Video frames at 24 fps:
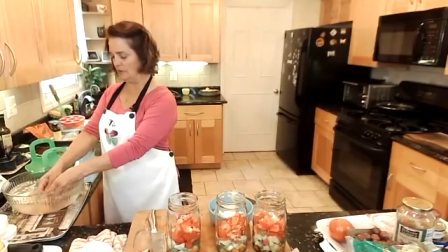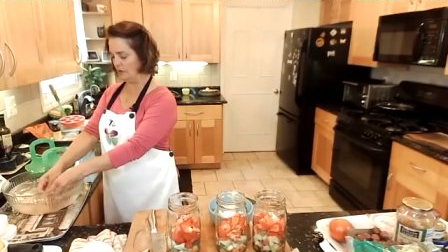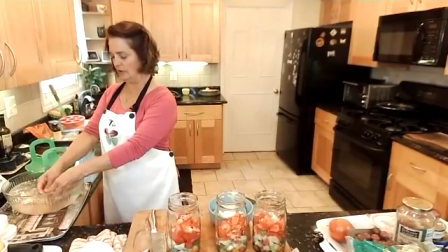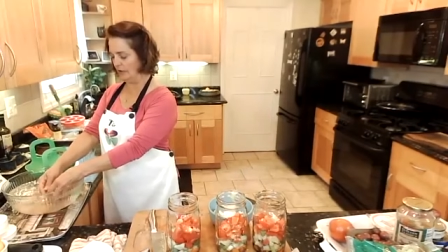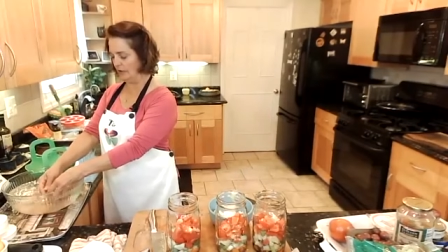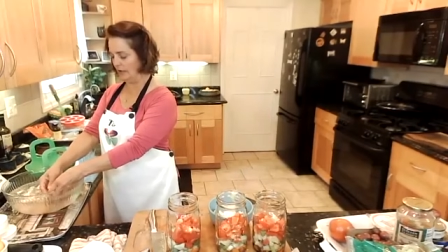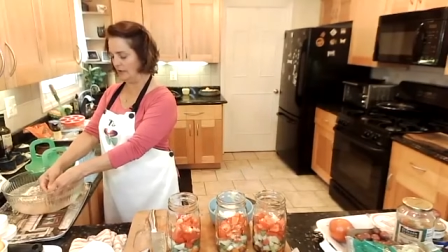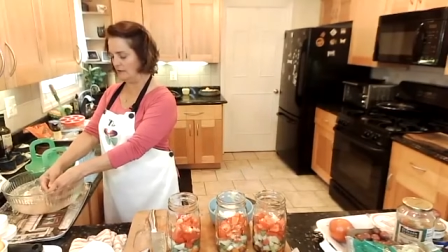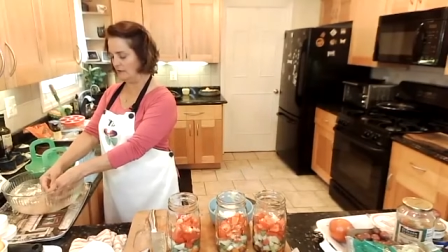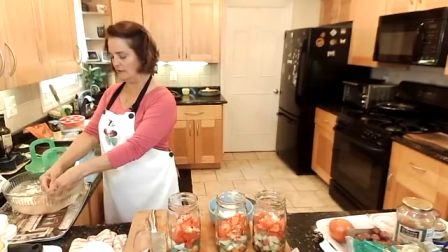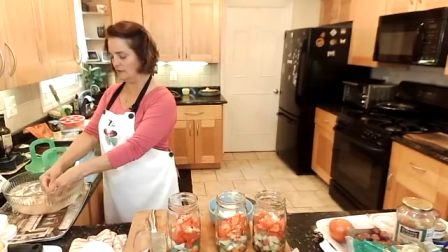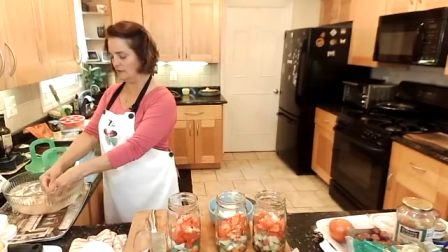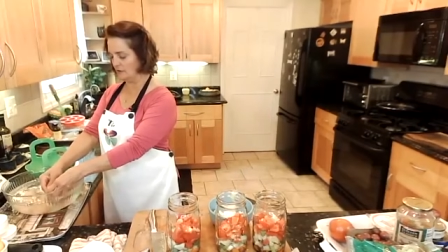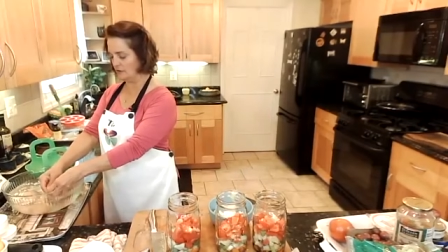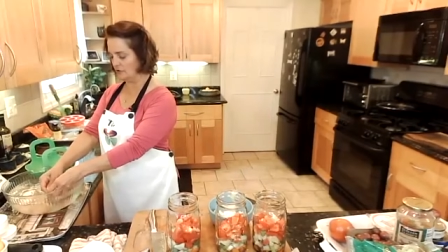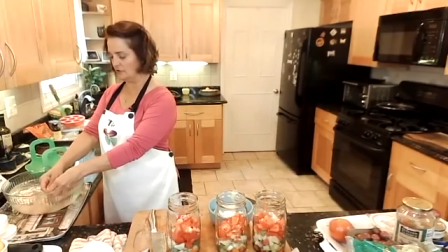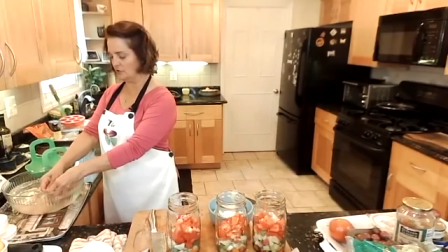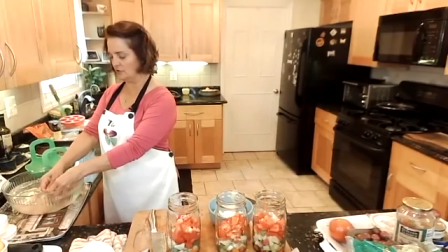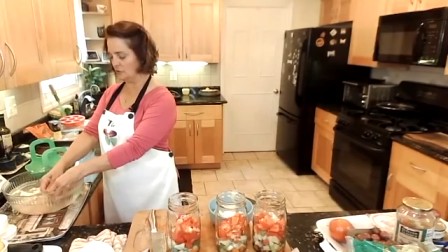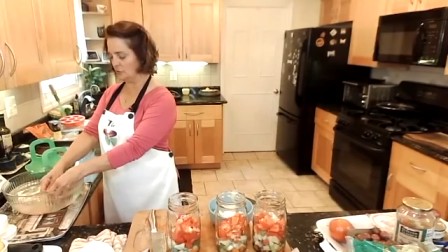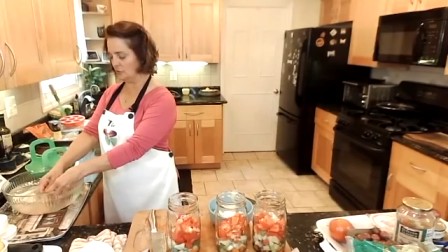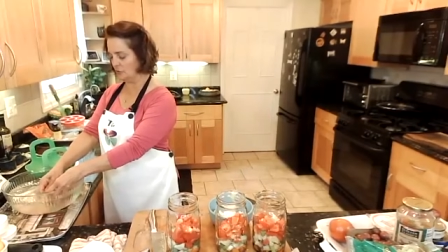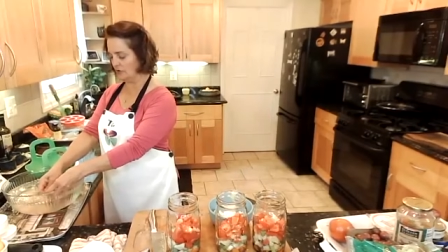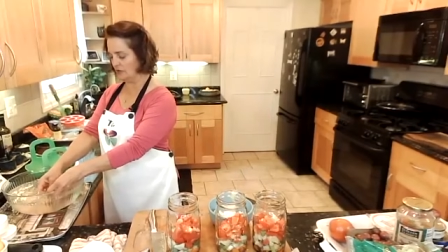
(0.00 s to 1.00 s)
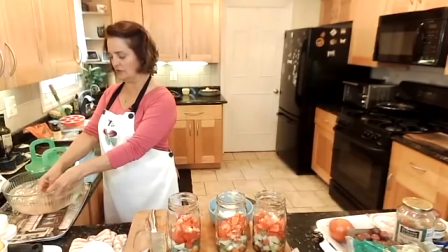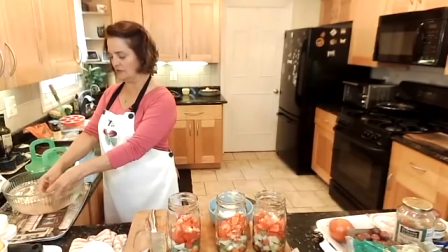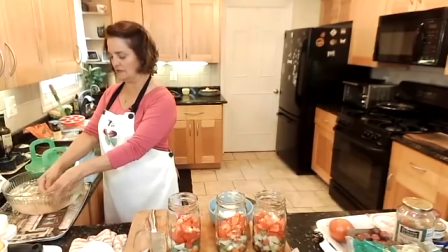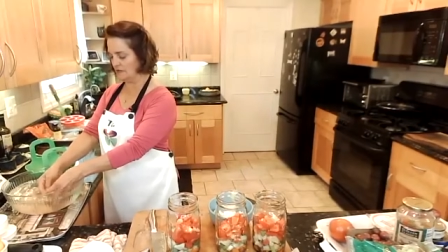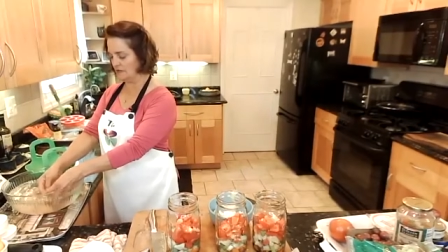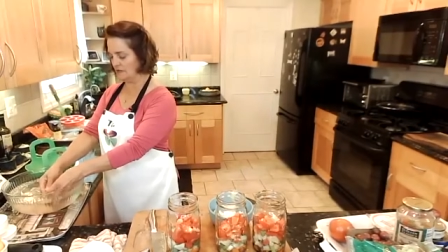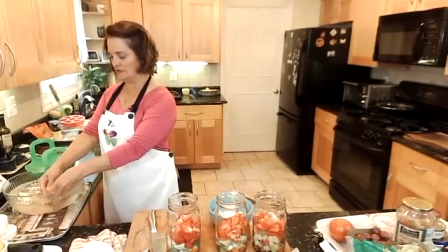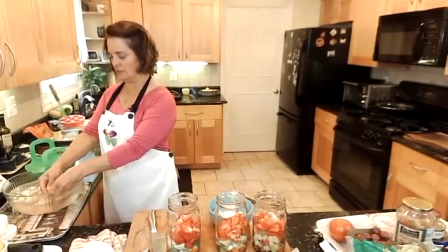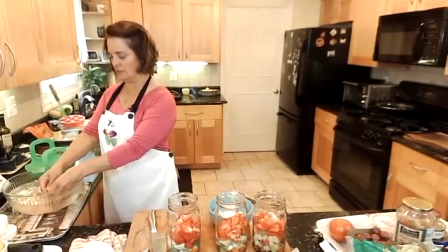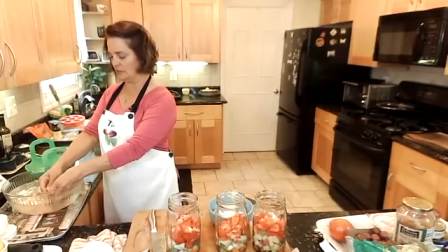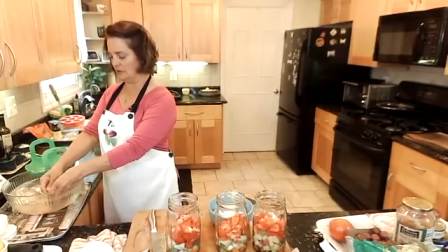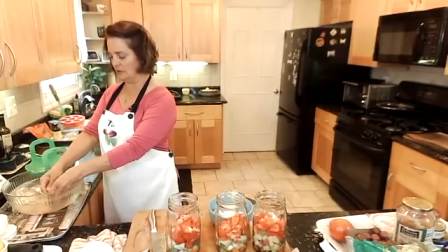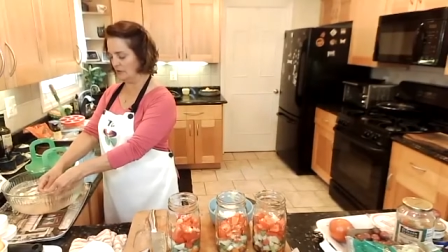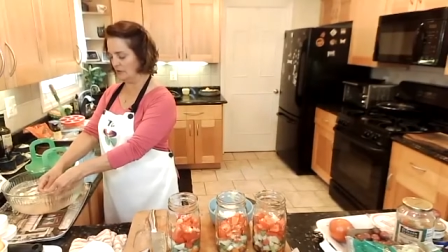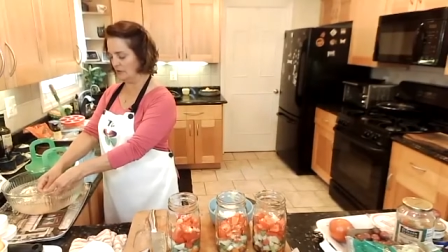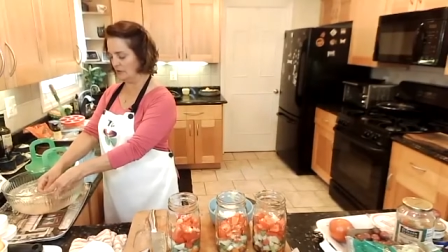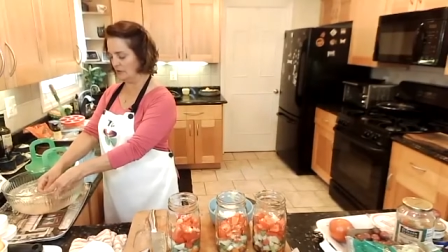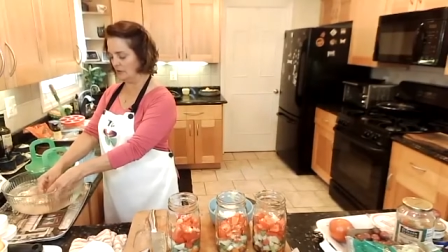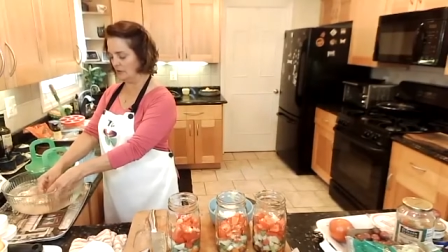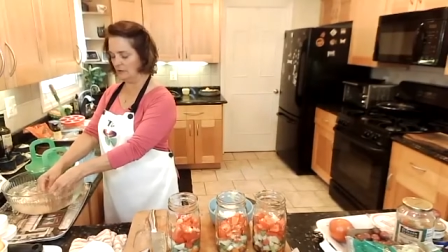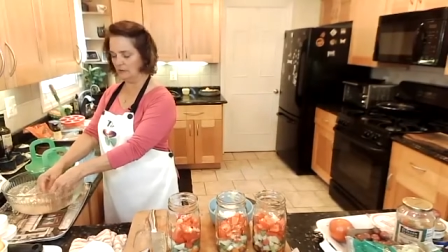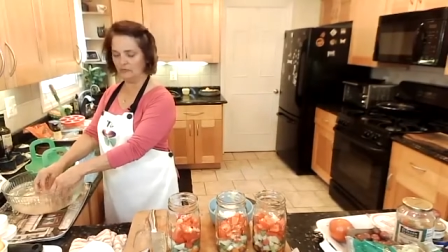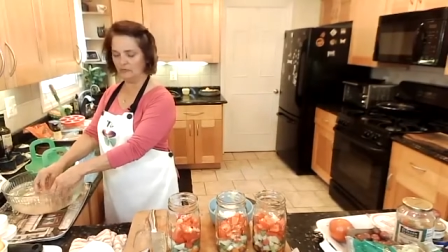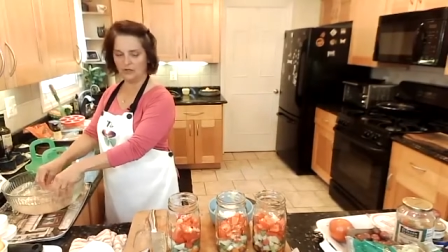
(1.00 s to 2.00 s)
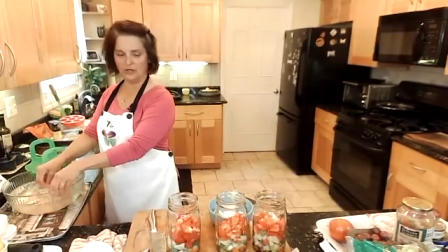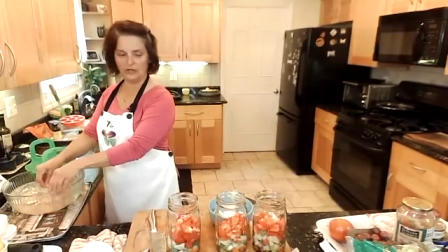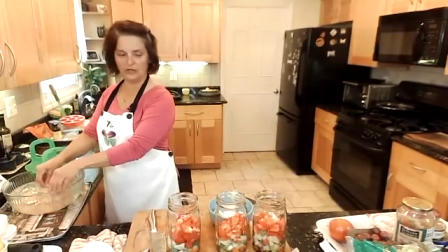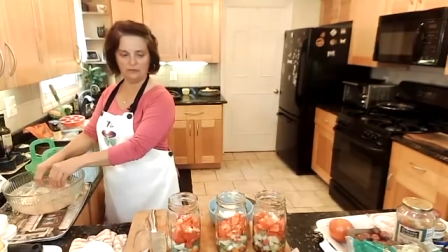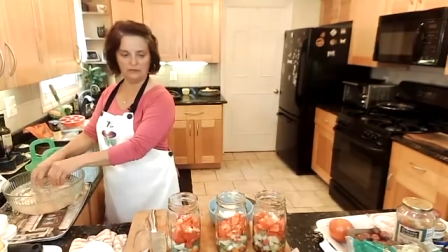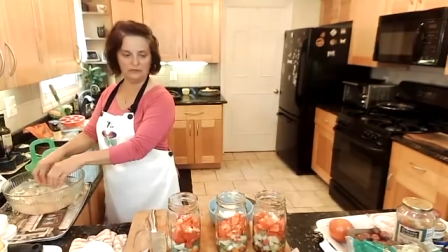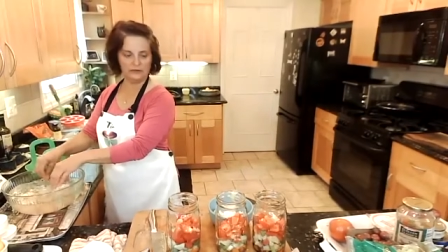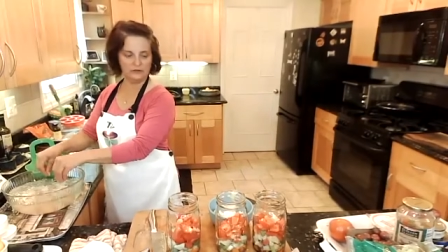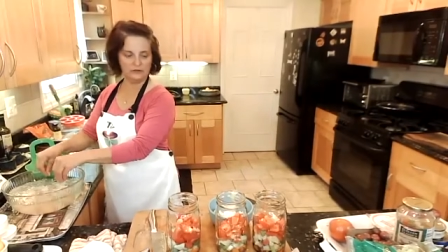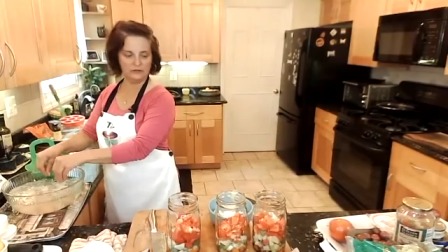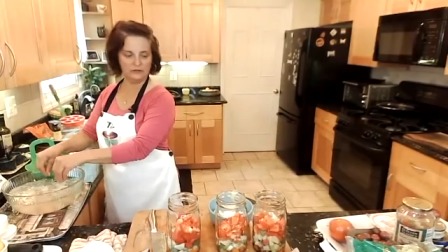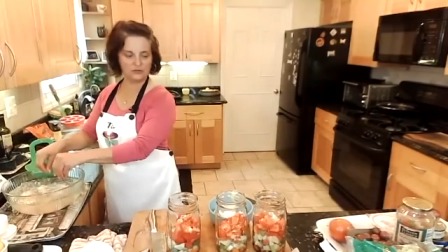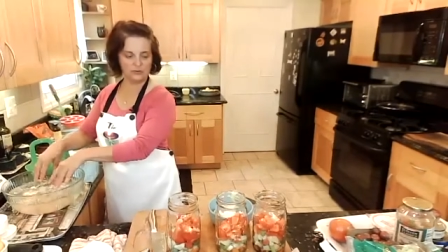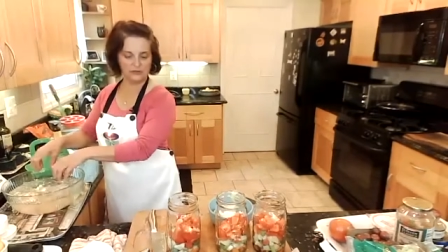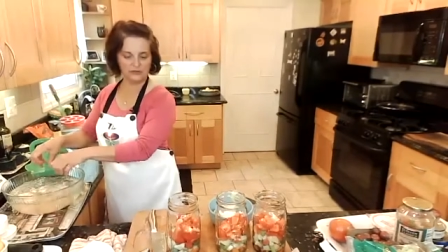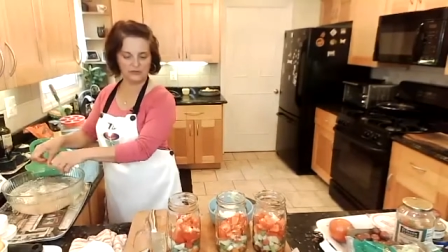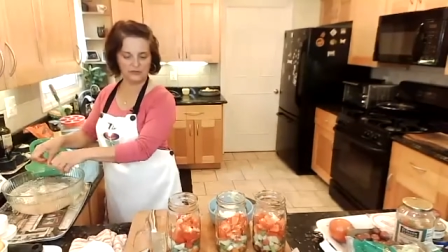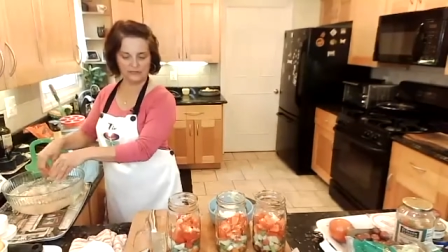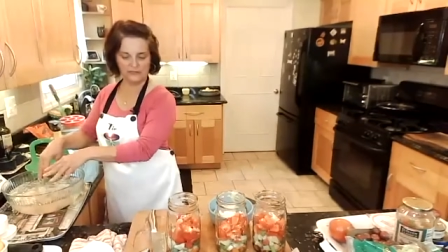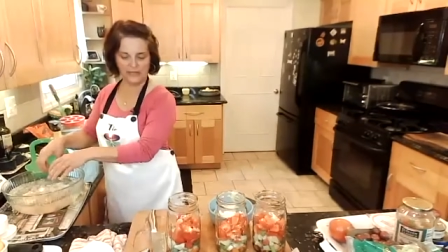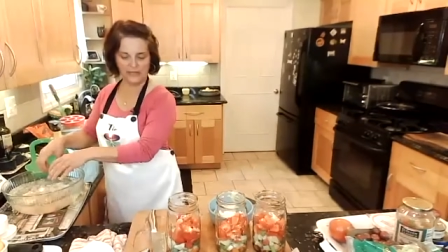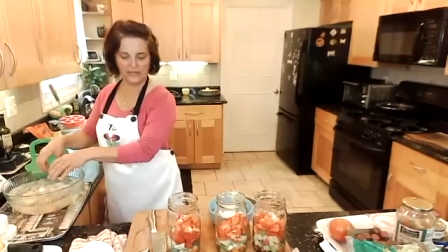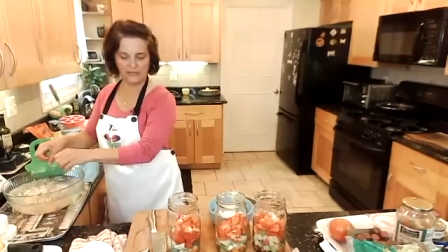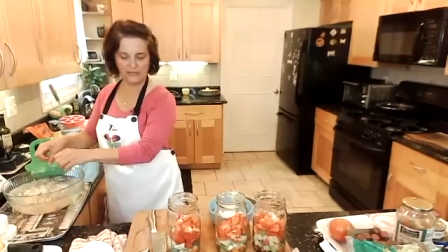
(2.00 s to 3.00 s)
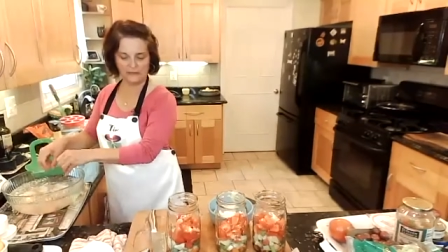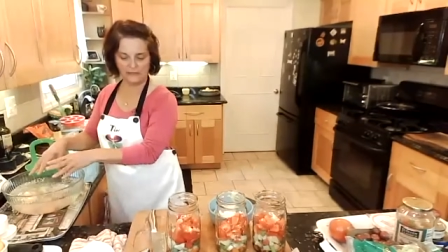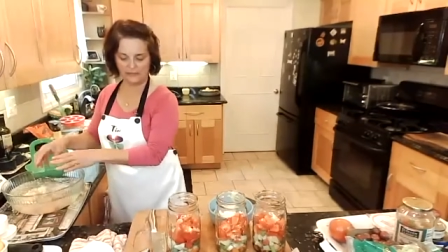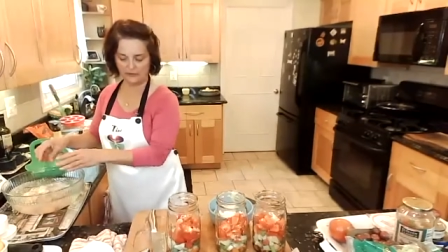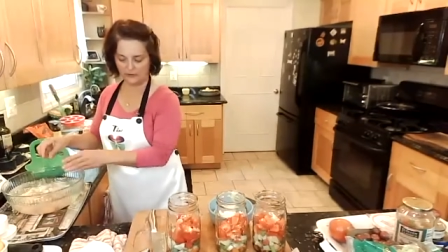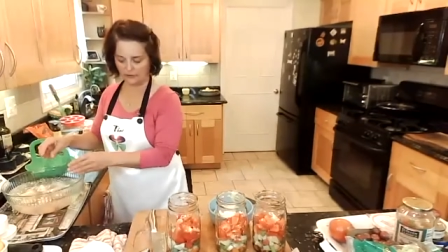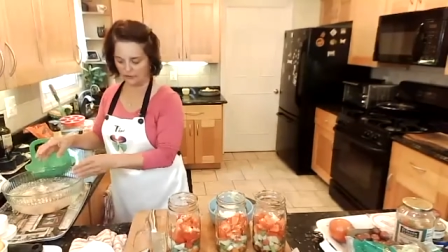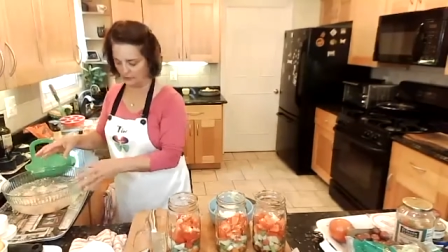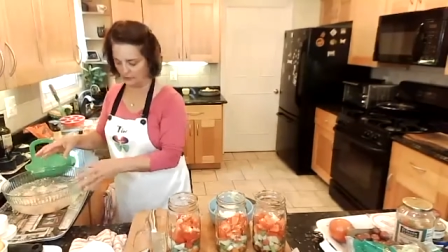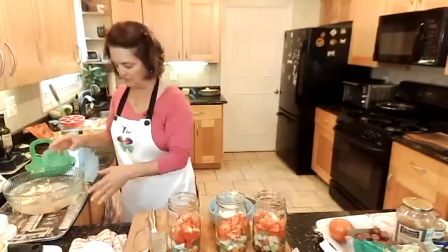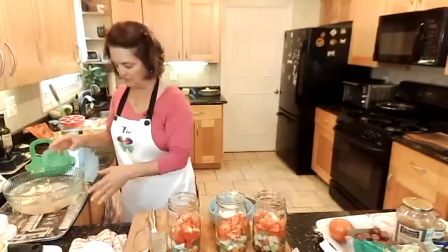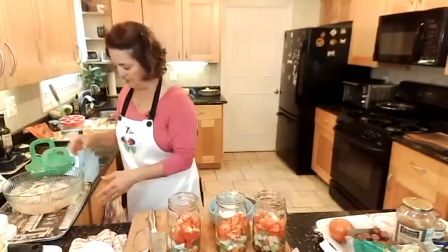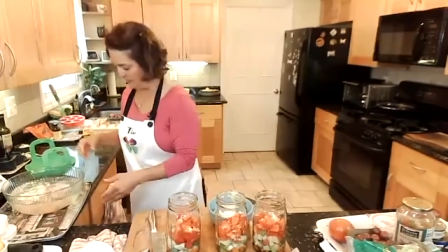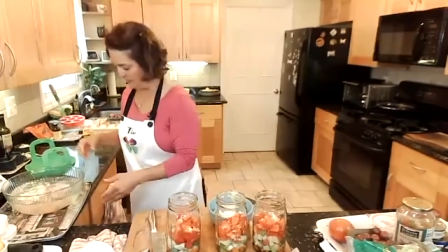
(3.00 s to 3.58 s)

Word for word: Okay, then they're super easy to peel. I'll finish peeling that later.